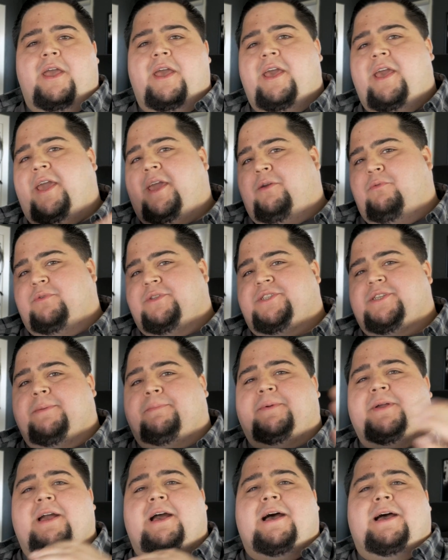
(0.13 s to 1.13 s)
Hey, what's
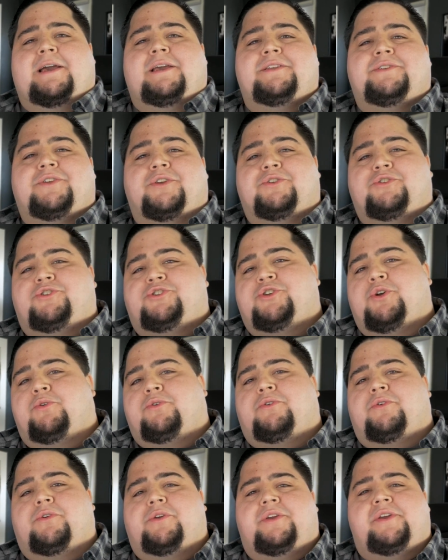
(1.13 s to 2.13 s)
up, guys?
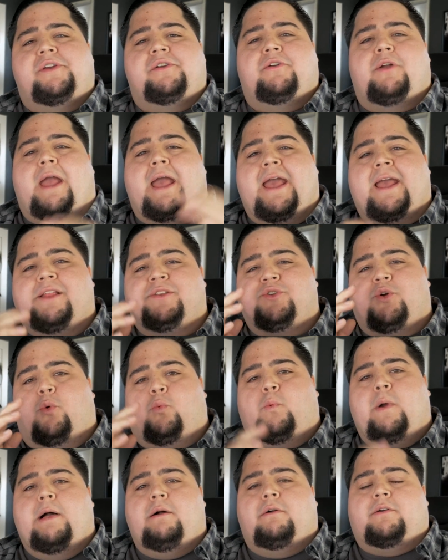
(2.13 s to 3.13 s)
Joker here, and
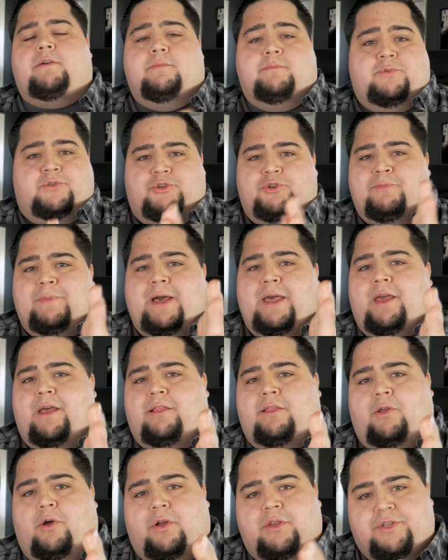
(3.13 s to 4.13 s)
welcome to my
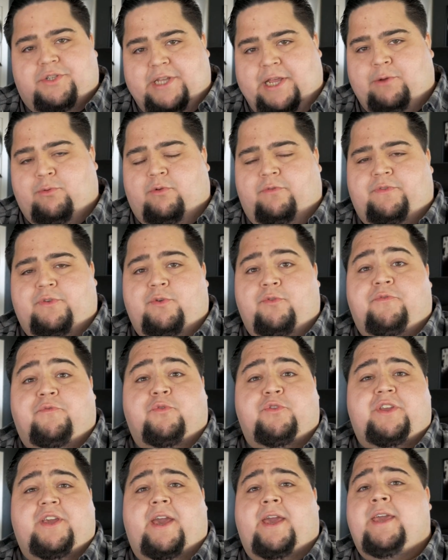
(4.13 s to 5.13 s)
launch day review
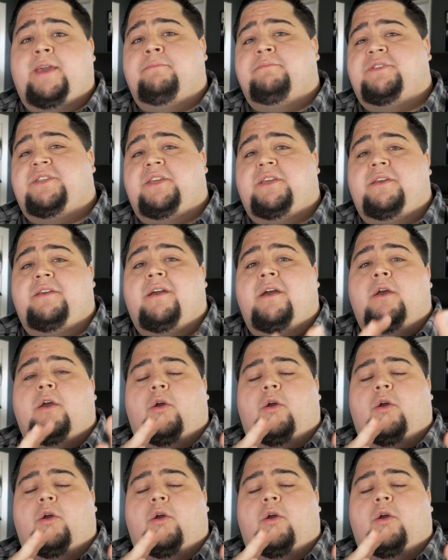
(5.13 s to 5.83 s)
for the AMD